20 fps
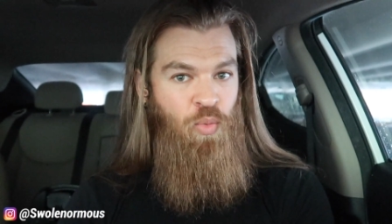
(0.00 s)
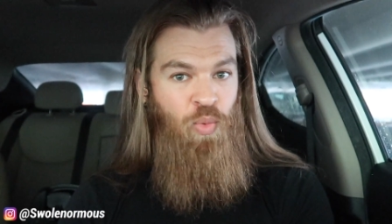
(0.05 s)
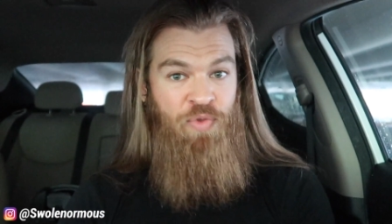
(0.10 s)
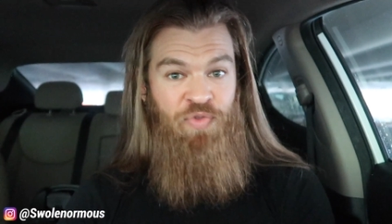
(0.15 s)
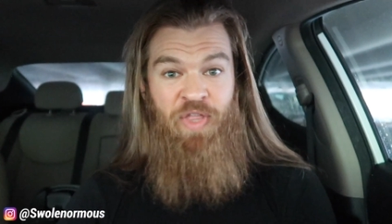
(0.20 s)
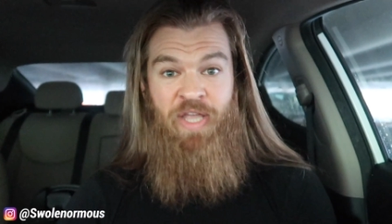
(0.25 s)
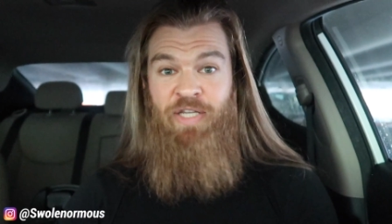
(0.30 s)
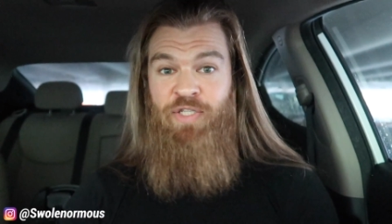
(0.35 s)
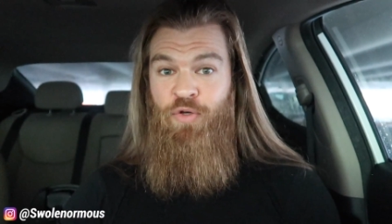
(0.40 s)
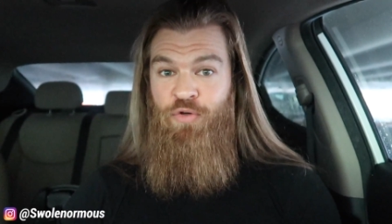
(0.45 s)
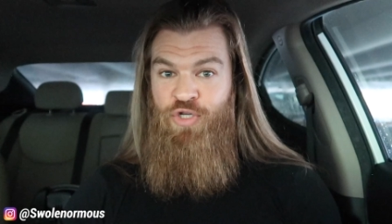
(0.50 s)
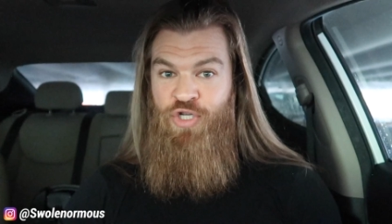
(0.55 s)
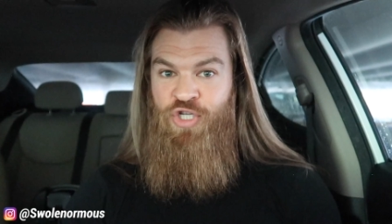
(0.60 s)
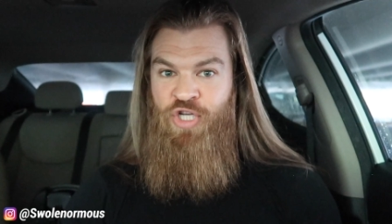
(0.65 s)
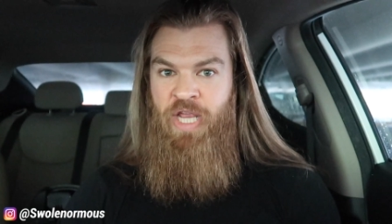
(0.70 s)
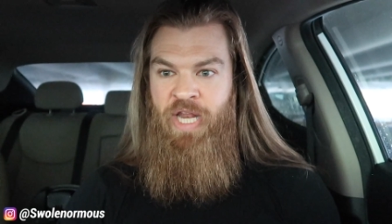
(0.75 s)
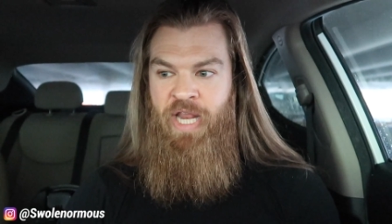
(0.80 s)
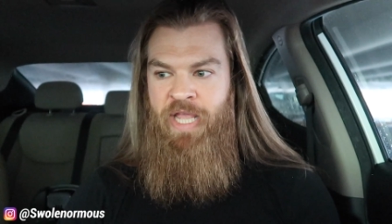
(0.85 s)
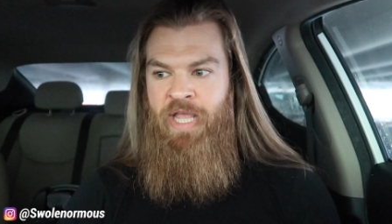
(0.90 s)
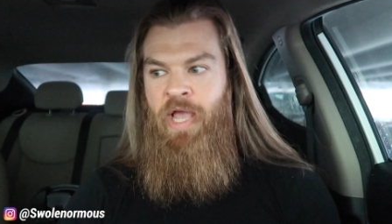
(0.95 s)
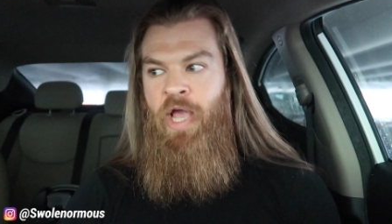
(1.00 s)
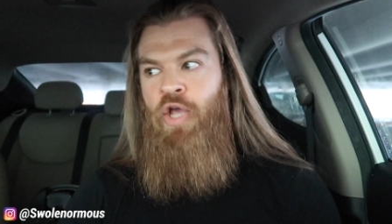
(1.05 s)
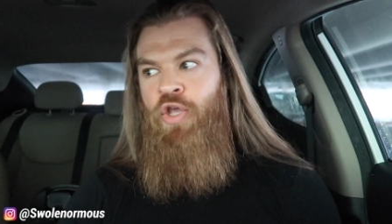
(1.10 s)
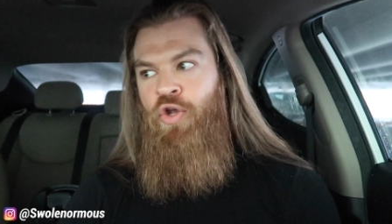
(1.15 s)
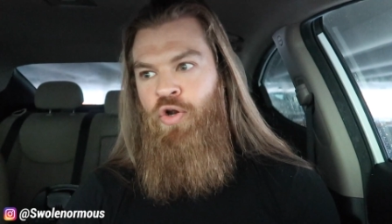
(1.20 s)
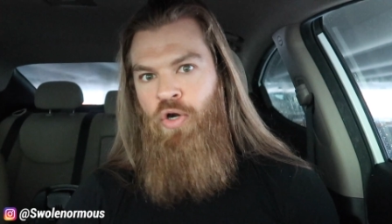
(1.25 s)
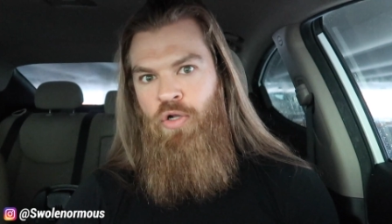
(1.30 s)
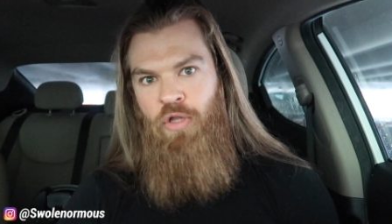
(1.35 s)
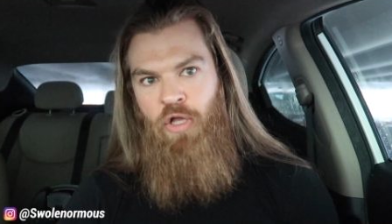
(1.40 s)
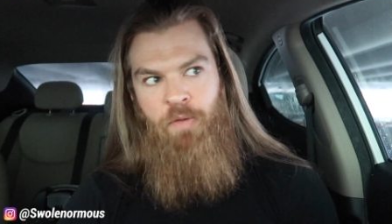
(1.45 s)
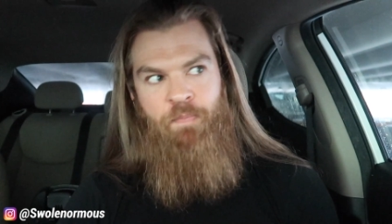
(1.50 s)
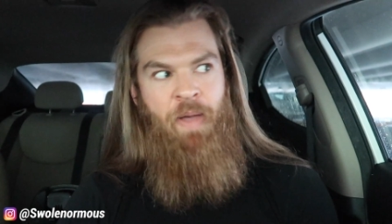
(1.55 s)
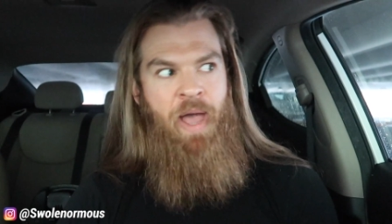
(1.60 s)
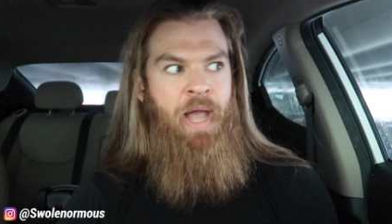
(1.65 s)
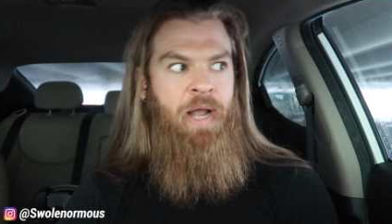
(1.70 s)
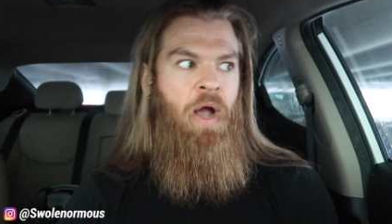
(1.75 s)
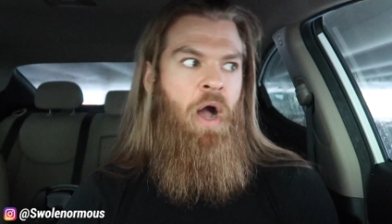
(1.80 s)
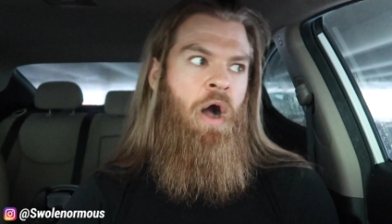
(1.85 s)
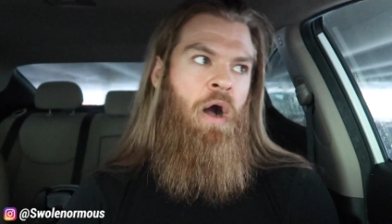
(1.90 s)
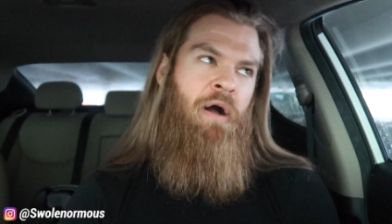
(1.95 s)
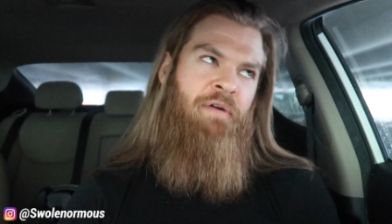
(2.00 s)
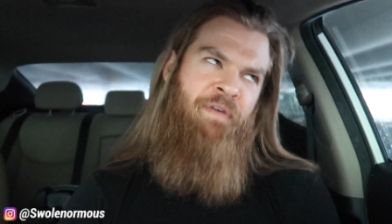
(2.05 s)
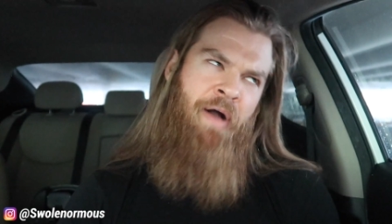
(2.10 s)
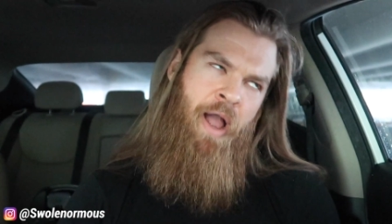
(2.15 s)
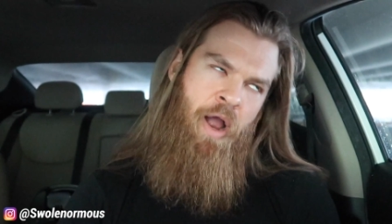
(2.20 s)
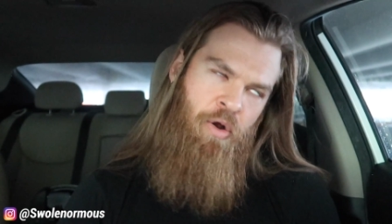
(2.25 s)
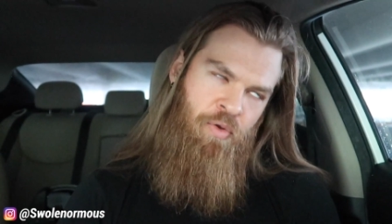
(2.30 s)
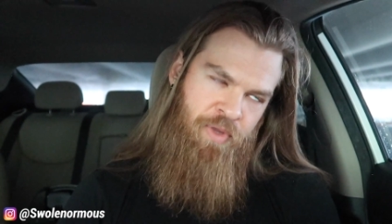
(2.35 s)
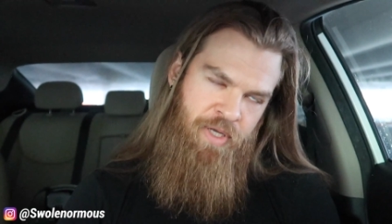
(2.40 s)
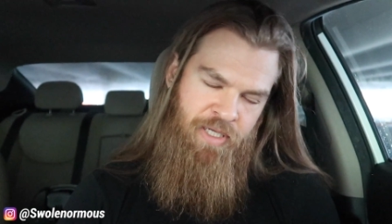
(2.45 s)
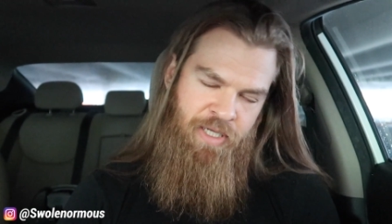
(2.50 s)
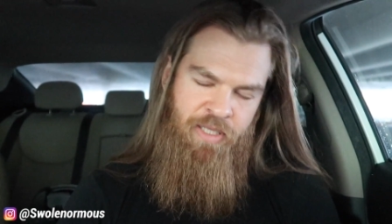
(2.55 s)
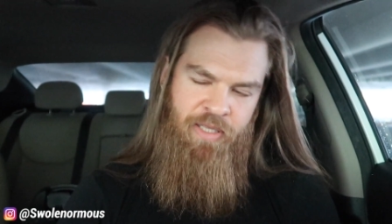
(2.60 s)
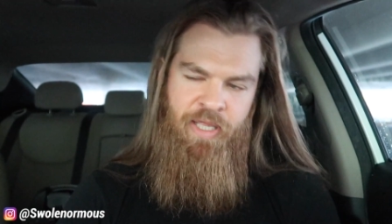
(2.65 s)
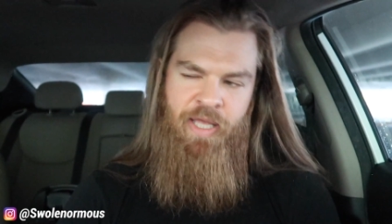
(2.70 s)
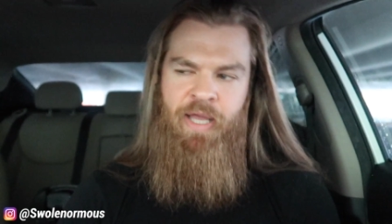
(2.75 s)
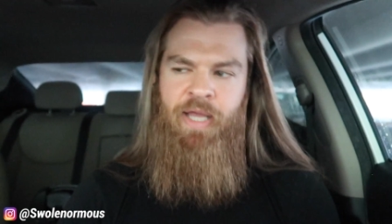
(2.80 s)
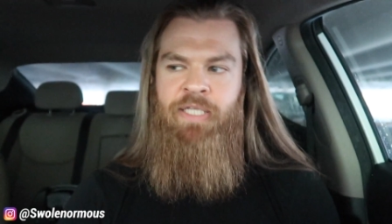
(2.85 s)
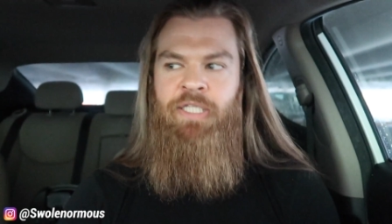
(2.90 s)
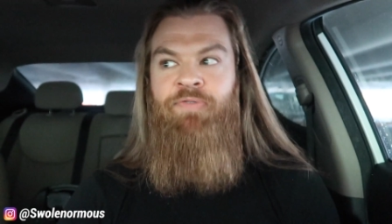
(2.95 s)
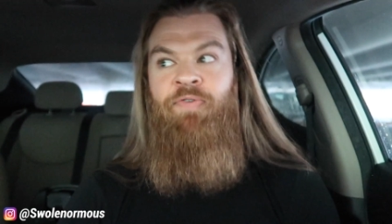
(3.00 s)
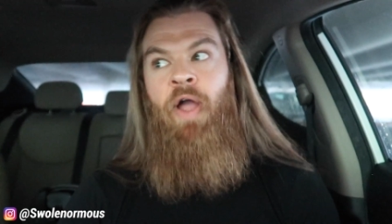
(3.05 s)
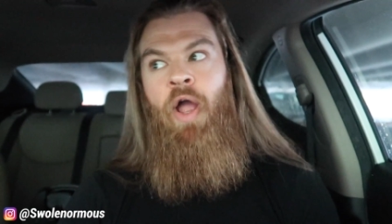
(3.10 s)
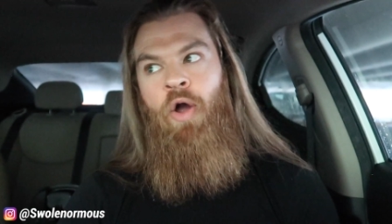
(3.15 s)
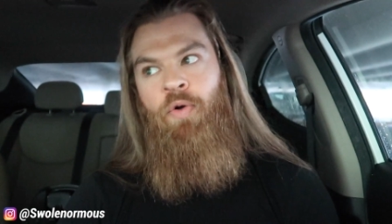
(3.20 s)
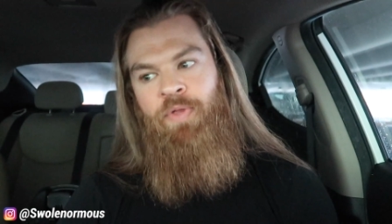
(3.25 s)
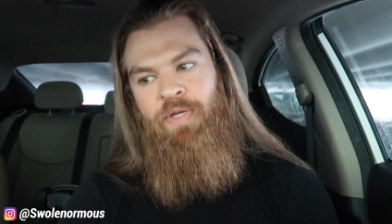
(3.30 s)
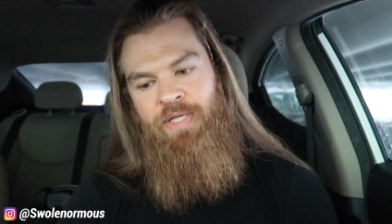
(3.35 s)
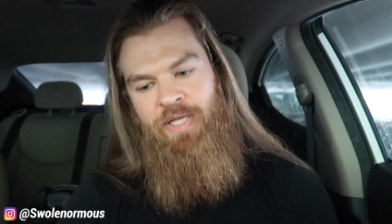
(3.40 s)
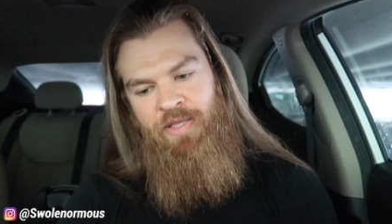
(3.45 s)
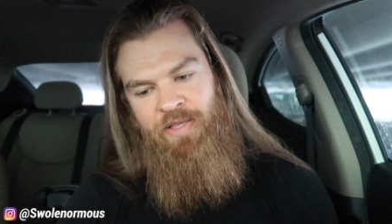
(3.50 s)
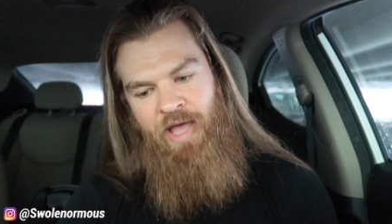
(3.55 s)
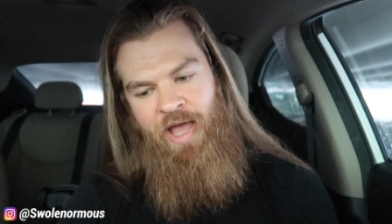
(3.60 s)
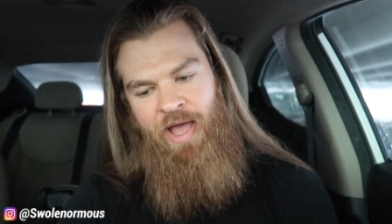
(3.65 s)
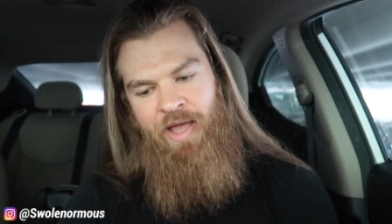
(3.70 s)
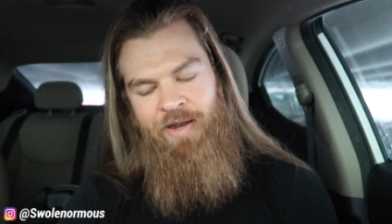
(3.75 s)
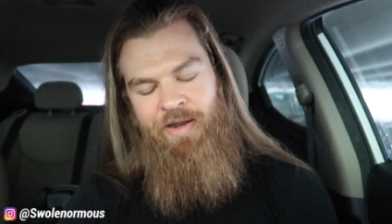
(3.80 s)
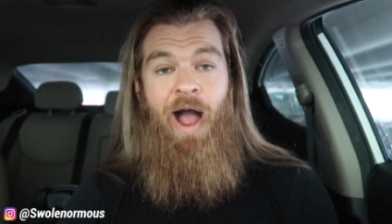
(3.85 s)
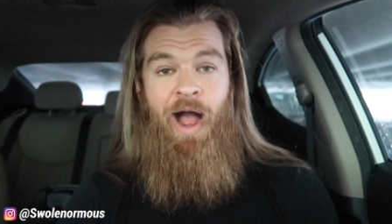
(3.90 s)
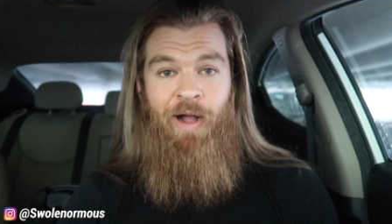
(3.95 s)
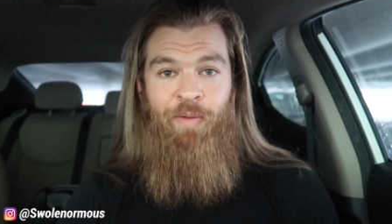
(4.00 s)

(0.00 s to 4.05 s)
When things are shitty, you're gonna look back, oh, if I only did this, if I only did that.